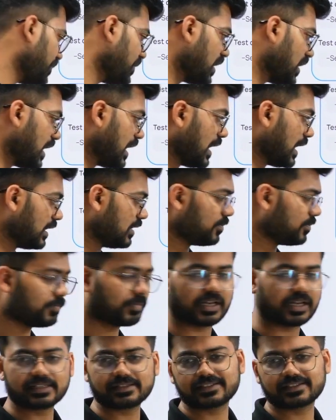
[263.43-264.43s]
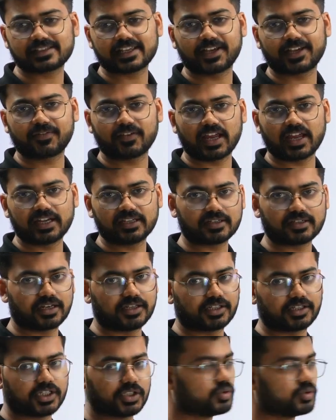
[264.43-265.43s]
and press save and
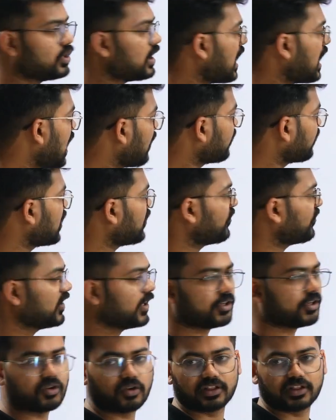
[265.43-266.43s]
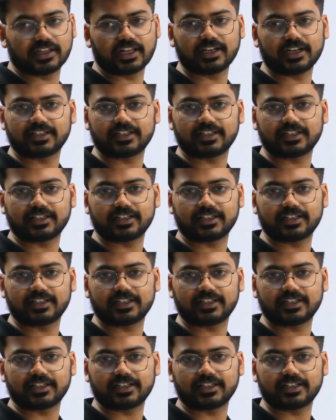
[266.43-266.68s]
continue after filling all the